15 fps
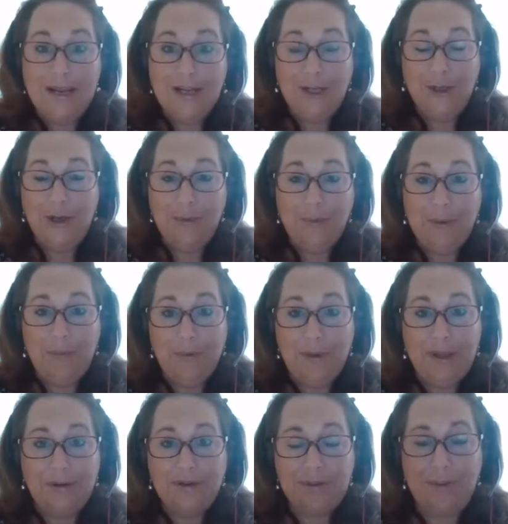including people
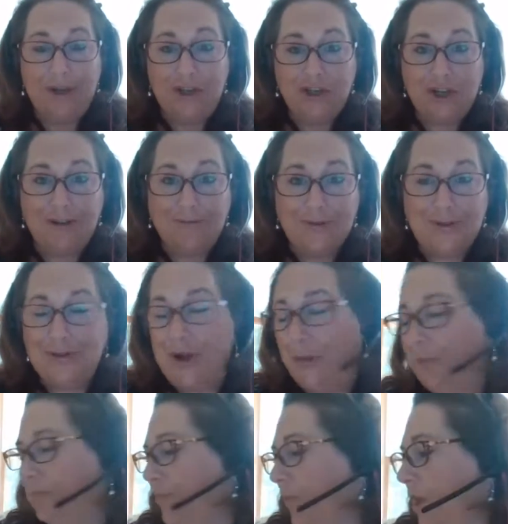without dementia. So,
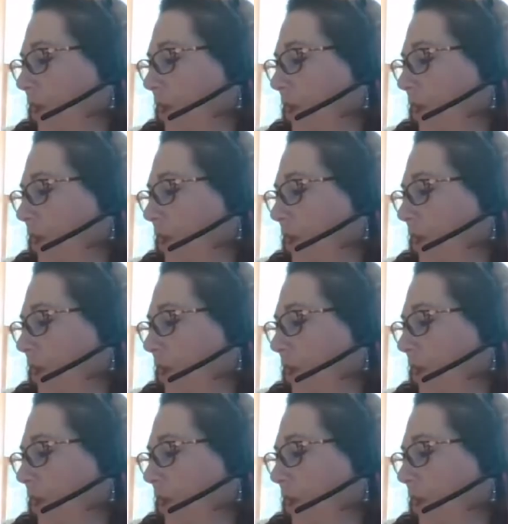